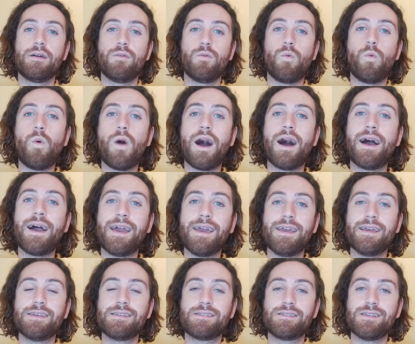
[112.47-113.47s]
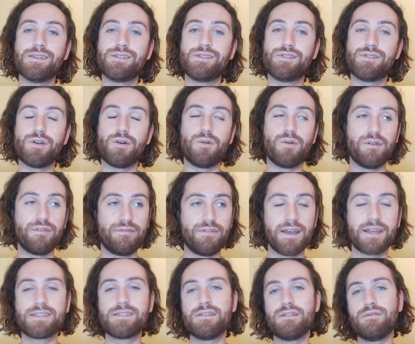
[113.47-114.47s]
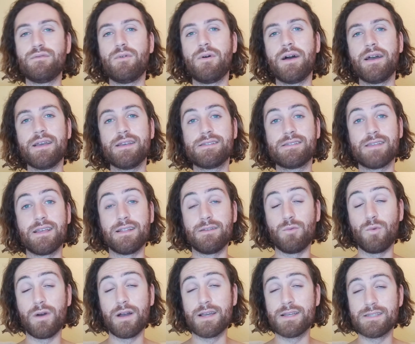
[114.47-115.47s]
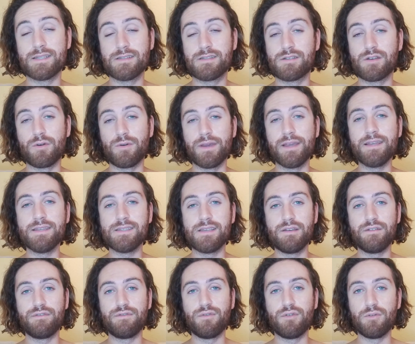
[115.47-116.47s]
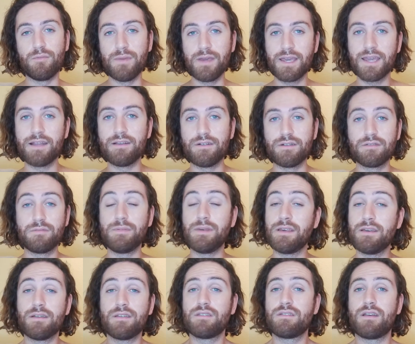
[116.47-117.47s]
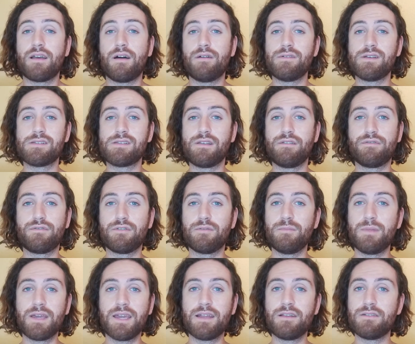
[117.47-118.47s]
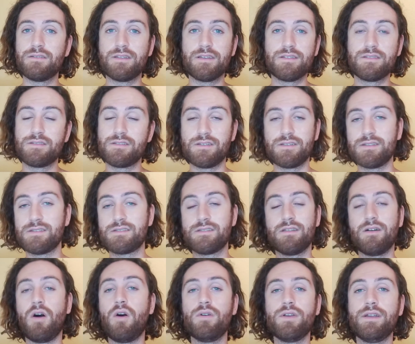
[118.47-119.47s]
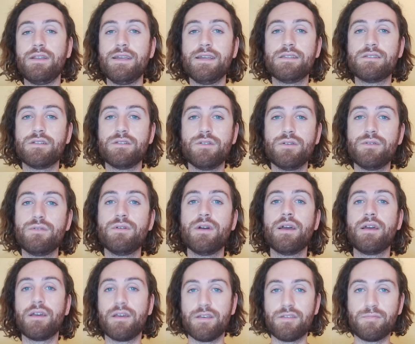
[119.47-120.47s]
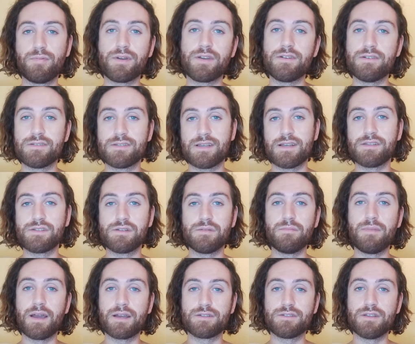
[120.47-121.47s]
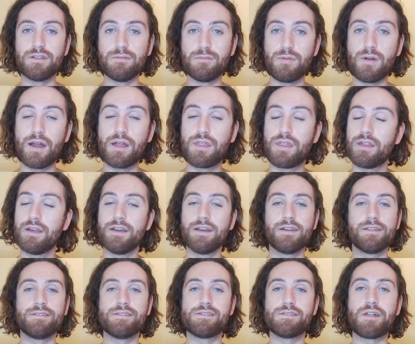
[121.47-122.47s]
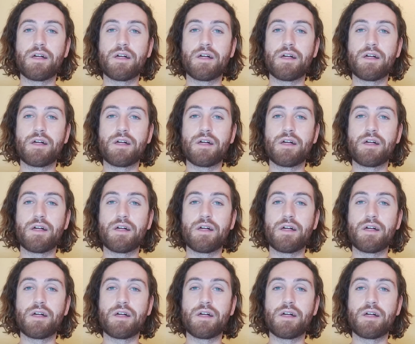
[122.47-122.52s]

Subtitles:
Why is this so effective? Why is it so easy for beginners? Because obviously for a beginner, all you need to do is bring your attention back to the breath. There's